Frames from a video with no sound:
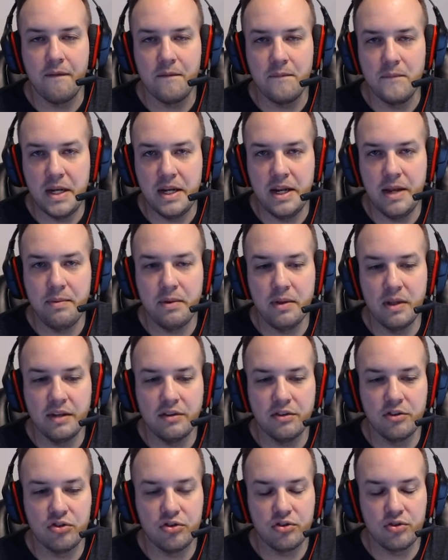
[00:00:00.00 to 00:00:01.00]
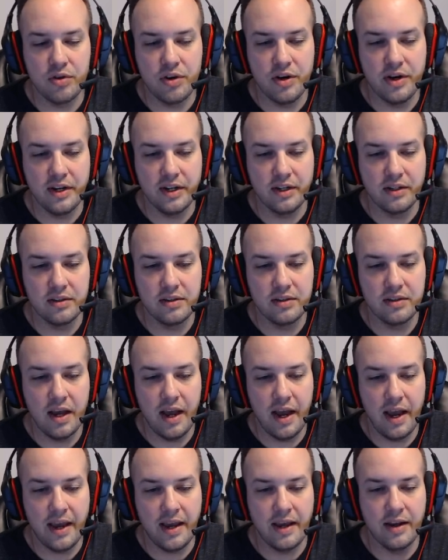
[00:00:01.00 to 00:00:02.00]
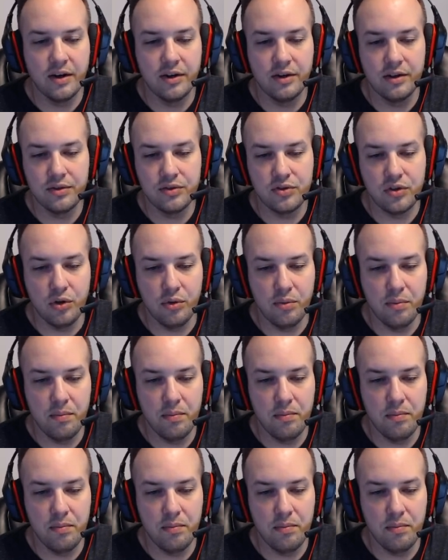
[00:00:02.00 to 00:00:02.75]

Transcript: manipulate the strings and also